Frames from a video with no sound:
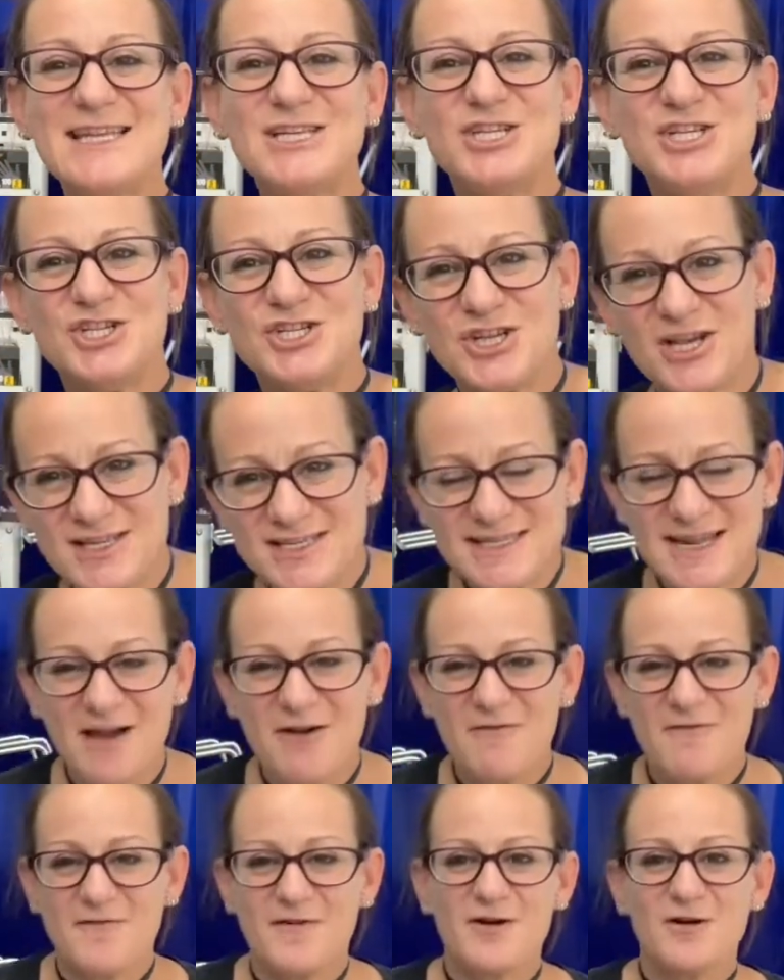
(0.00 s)
just
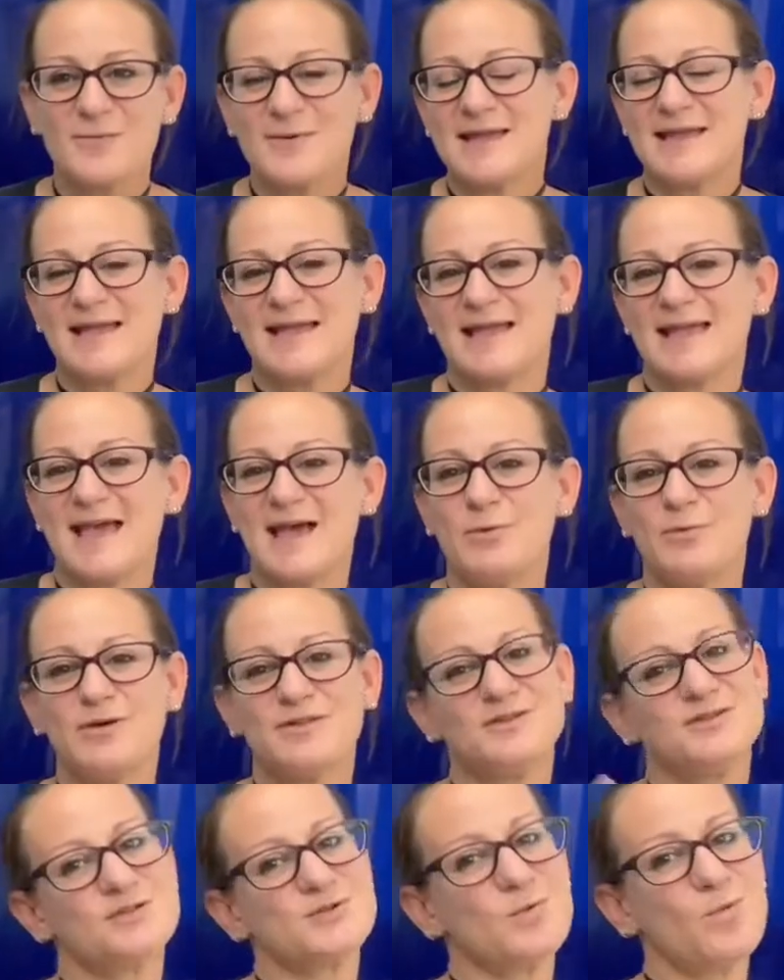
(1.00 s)
how far we can get
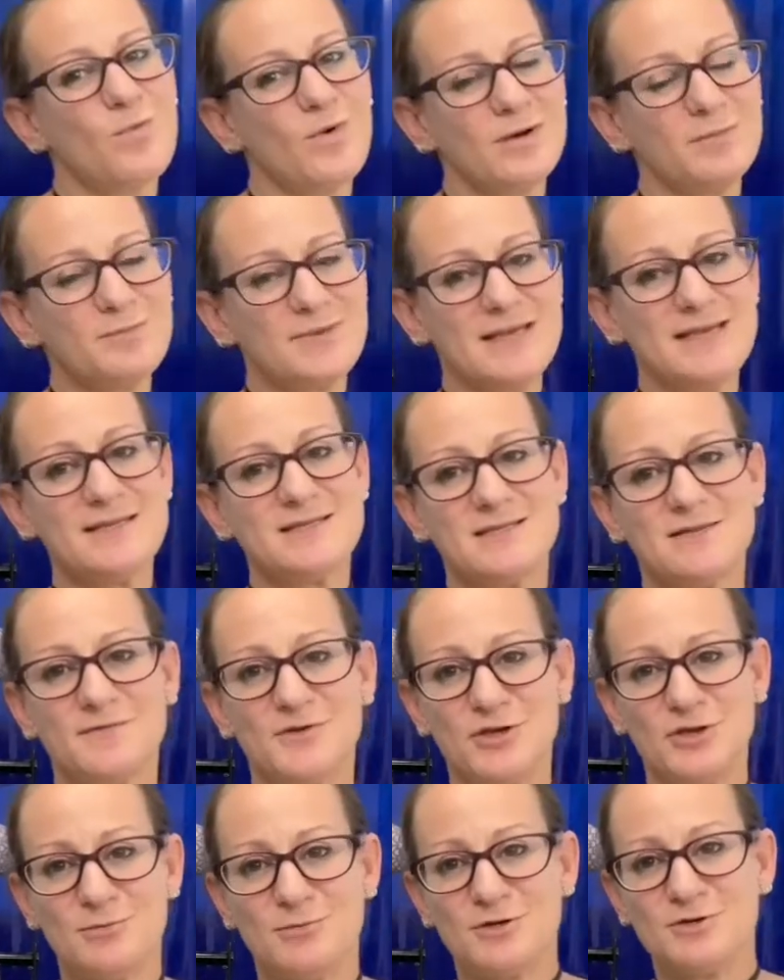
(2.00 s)
with just one piece of
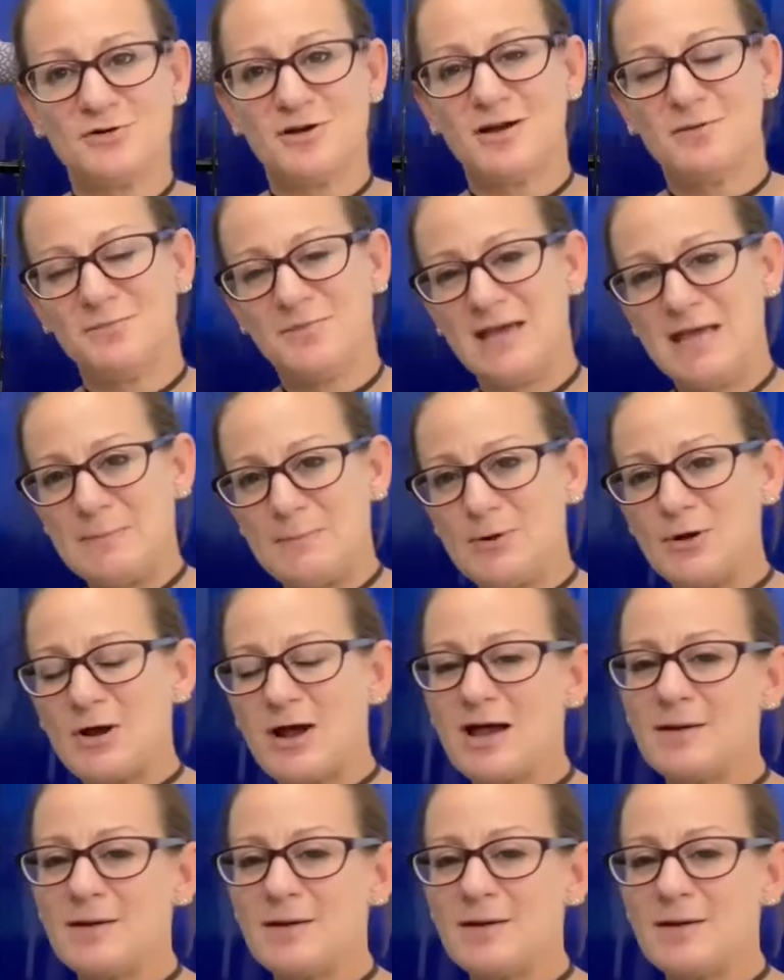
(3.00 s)
Cubitron paper.